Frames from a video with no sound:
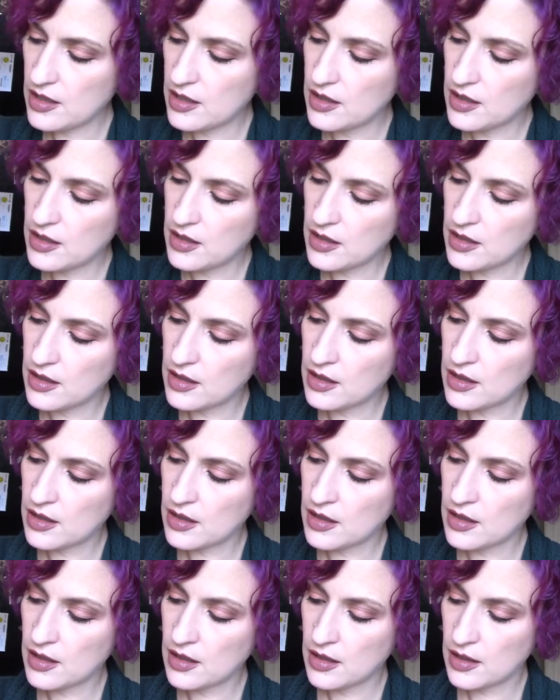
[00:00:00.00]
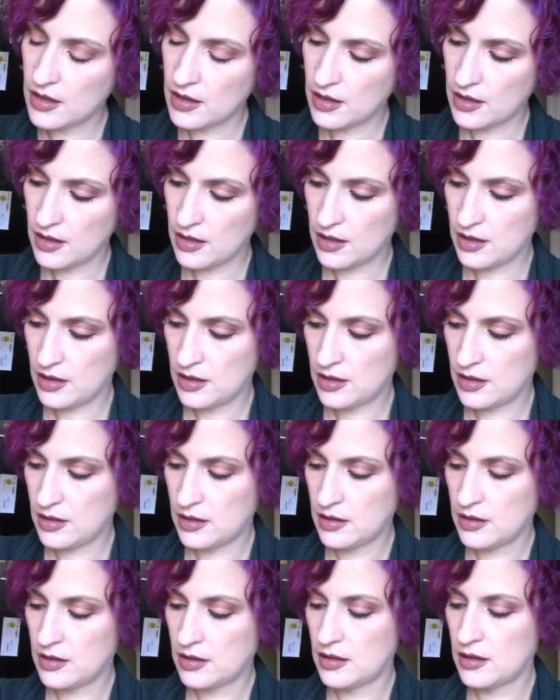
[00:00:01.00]

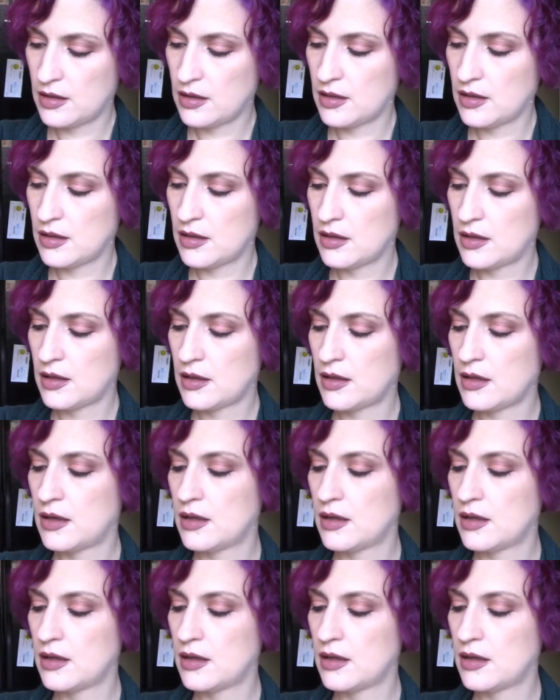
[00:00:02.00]
(no one is talking)